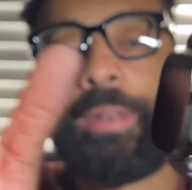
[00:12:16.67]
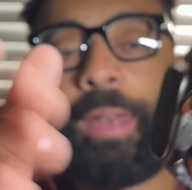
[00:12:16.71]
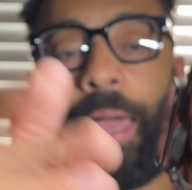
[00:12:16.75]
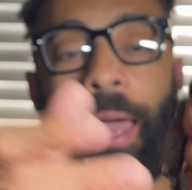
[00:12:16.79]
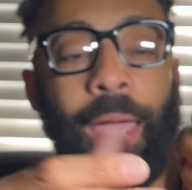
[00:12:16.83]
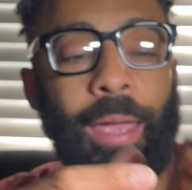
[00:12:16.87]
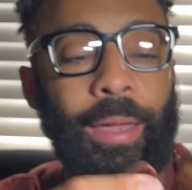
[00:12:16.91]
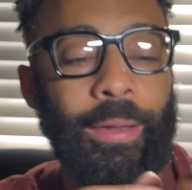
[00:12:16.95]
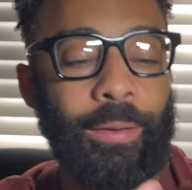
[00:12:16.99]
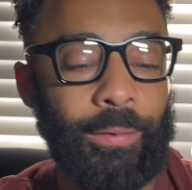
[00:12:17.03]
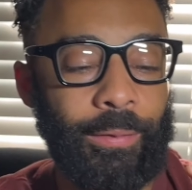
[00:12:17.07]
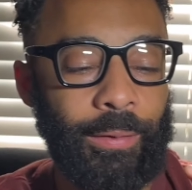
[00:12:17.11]

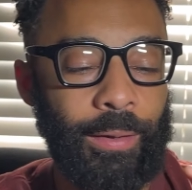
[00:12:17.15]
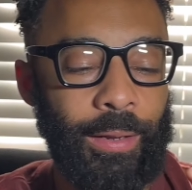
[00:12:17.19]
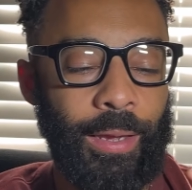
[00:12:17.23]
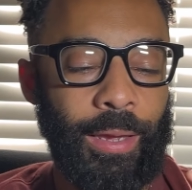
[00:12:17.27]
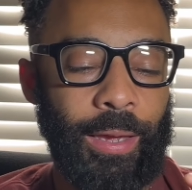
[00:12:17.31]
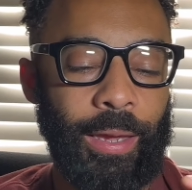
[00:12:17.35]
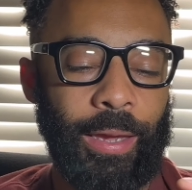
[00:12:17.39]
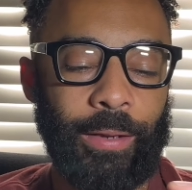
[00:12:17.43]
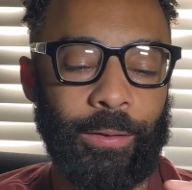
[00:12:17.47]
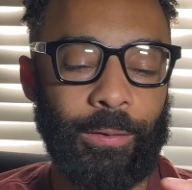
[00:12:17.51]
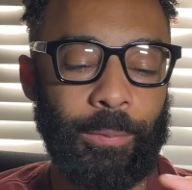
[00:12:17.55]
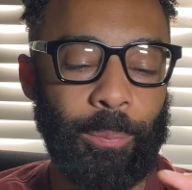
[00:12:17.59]
thing is that
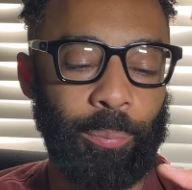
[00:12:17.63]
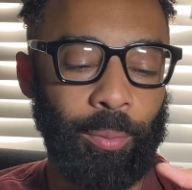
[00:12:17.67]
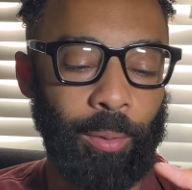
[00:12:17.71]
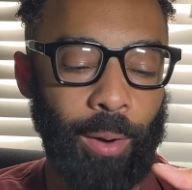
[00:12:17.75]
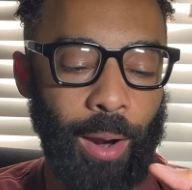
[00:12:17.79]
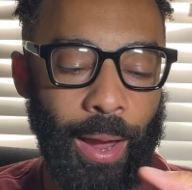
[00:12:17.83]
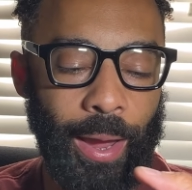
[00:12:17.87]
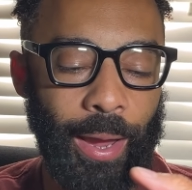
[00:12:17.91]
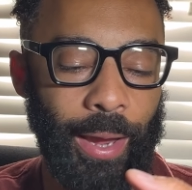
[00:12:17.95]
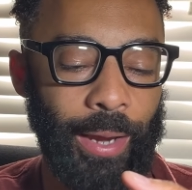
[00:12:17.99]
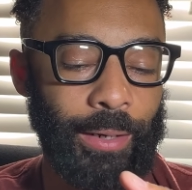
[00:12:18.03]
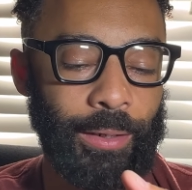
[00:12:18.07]
you can
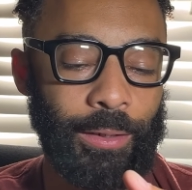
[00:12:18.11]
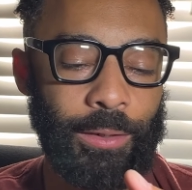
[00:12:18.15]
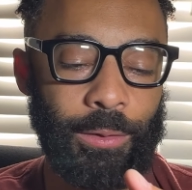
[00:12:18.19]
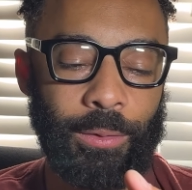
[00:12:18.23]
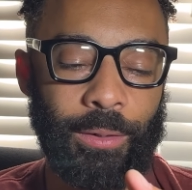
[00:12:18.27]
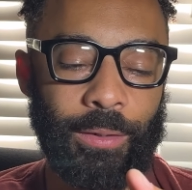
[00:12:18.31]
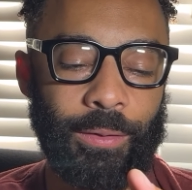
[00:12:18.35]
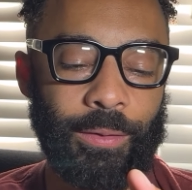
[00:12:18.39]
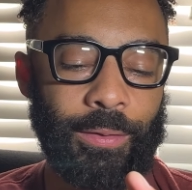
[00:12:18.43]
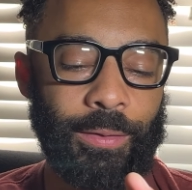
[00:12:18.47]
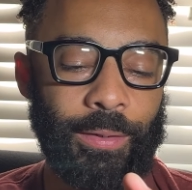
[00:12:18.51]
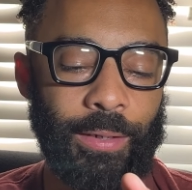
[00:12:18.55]
use it
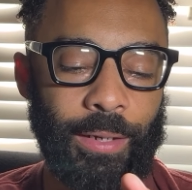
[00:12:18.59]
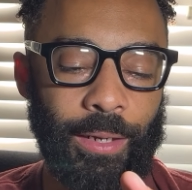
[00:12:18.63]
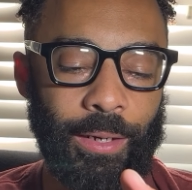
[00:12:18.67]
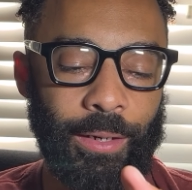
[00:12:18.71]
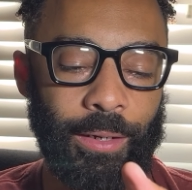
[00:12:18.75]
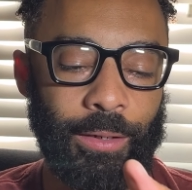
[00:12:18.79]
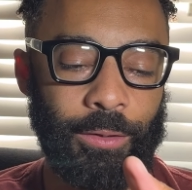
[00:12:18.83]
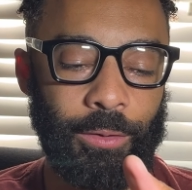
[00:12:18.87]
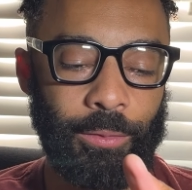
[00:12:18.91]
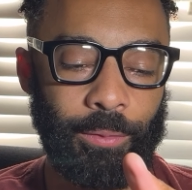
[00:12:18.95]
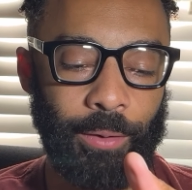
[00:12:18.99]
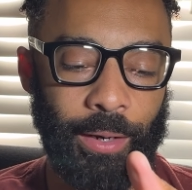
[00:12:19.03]
as
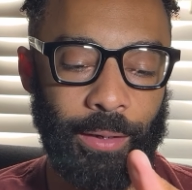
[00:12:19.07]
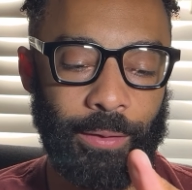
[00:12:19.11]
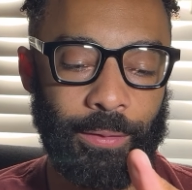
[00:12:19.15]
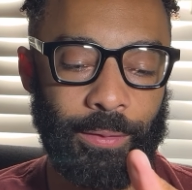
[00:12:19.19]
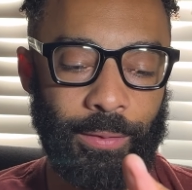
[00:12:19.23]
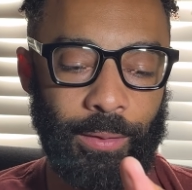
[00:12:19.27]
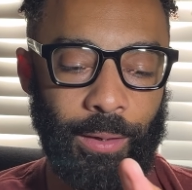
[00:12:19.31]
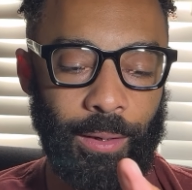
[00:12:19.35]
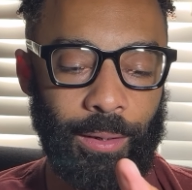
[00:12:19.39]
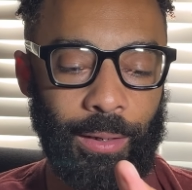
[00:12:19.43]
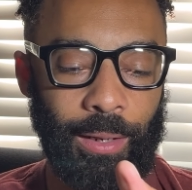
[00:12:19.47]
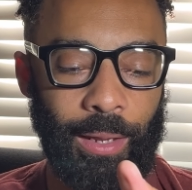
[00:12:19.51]
a
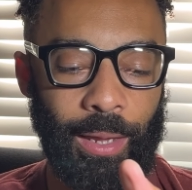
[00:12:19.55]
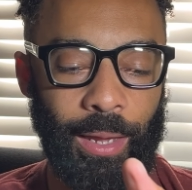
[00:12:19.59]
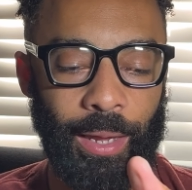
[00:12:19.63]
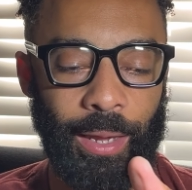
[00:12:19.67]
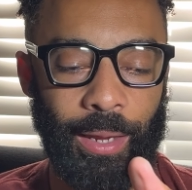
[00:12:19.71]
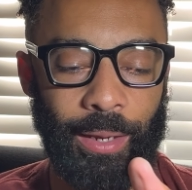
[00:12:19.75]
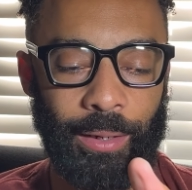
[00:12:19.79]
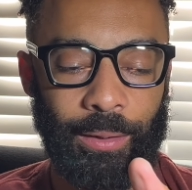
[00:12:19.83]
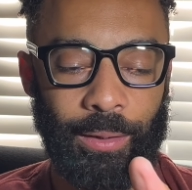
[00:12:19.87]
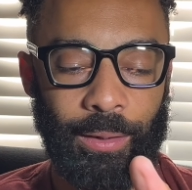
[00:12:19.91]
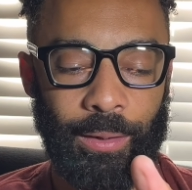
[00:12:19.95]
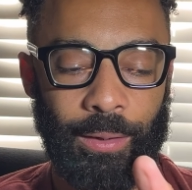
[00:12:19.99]
shutter
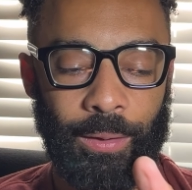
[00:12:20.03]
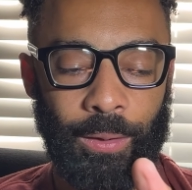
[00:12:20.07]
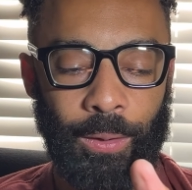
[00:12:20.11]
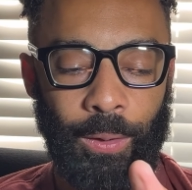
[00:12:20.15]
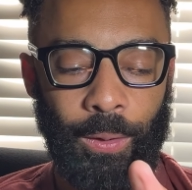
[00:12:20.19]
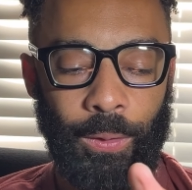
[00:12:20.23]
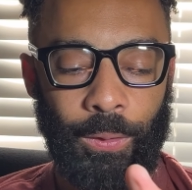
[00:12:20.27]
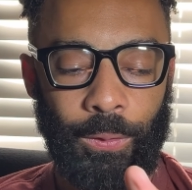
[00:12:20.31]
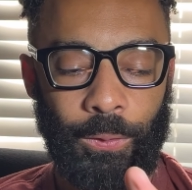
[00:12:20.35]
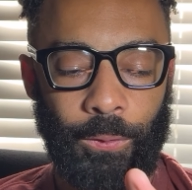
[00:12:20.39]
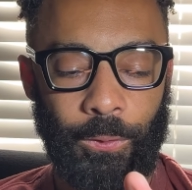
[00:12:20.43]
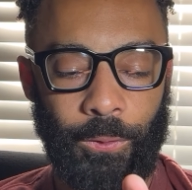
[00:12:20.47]
button
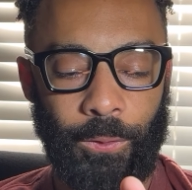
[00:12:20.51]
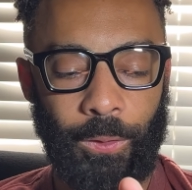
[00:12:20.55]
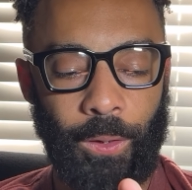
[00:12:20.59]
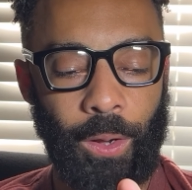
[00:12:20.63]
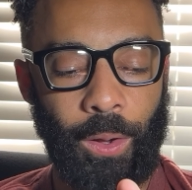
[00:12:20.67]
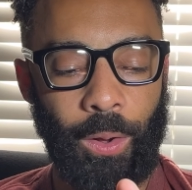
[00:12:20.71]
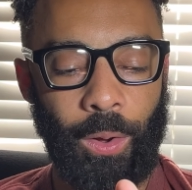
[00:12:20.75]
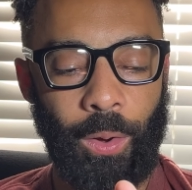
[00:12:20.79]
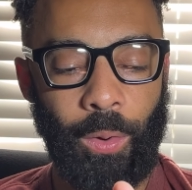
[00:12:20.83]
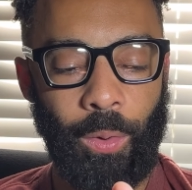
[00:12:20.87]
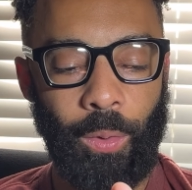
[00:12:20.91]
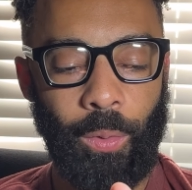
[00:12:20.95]
and a
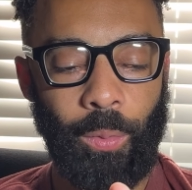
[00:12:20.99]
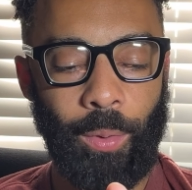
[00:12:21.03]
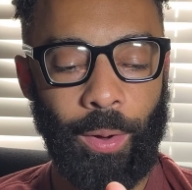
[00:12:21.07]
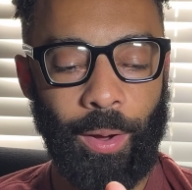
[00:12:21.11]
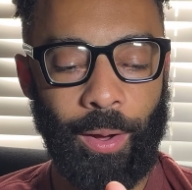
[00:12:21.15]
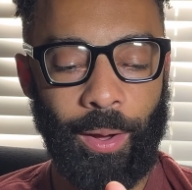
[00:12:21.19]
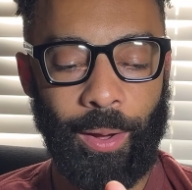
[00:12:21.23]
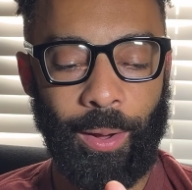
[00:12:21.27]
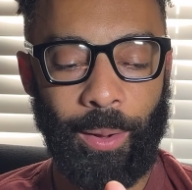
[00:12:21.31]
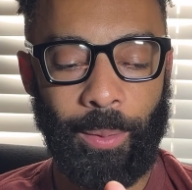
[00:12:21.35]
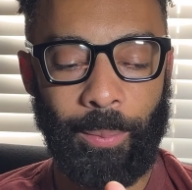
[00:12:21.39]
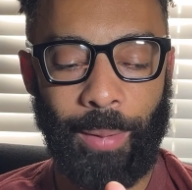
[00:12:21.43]

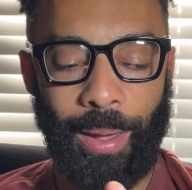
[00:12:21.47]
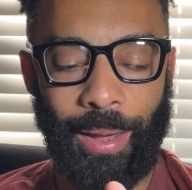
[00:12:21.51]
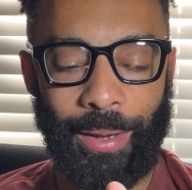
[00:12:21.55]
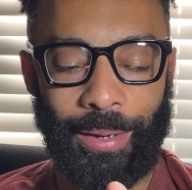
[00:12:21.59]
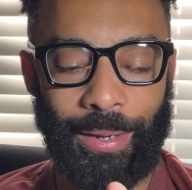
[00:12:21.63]
viewfinder,